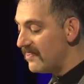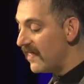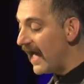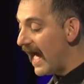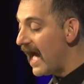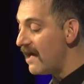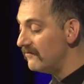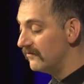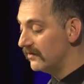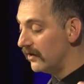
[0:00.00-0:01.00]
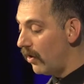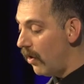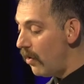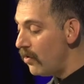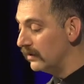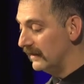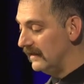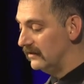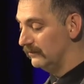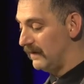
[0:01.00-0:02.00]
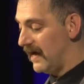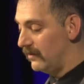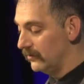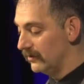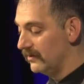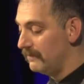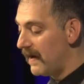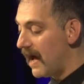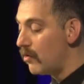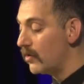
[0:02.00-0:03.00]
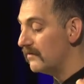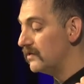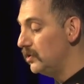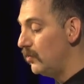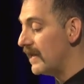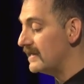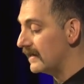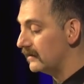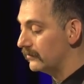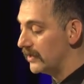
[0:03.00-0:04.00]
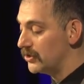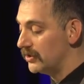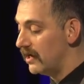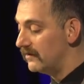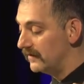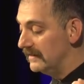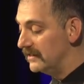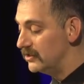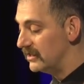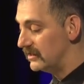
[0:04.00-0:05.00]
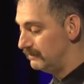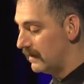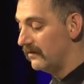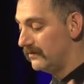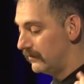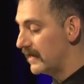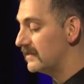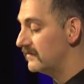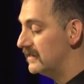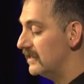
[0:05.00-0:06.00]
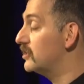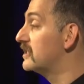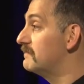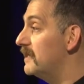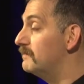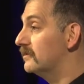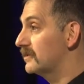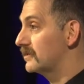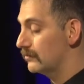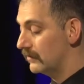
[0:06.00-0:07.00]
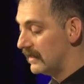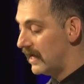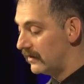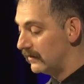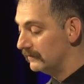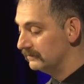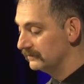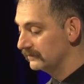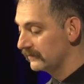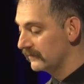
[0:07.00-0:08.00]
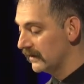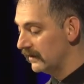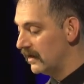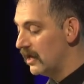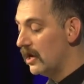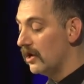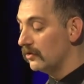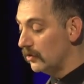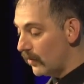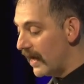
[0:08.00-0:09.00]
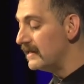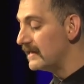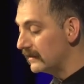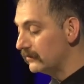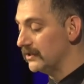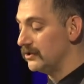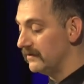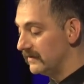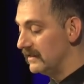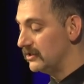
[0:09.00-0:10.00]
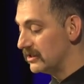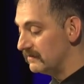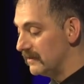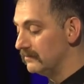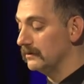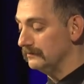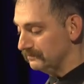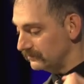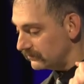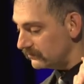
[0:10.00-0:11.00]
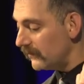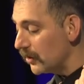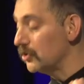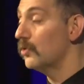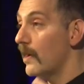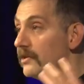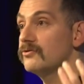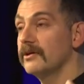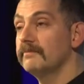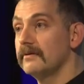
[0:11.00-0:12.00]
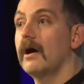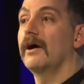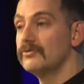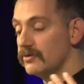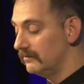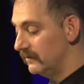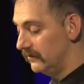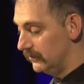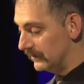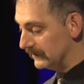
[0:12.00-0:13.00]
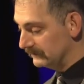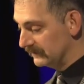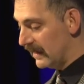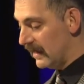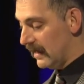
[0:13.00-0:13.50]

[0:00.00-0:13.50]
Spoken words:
And they have their own legal power, the power of the UN Declaration of the Rights of Indigenous Peoples to rely on. The UN Declaration of Indigenous People, UNDRIP, UNDRIP, if you will,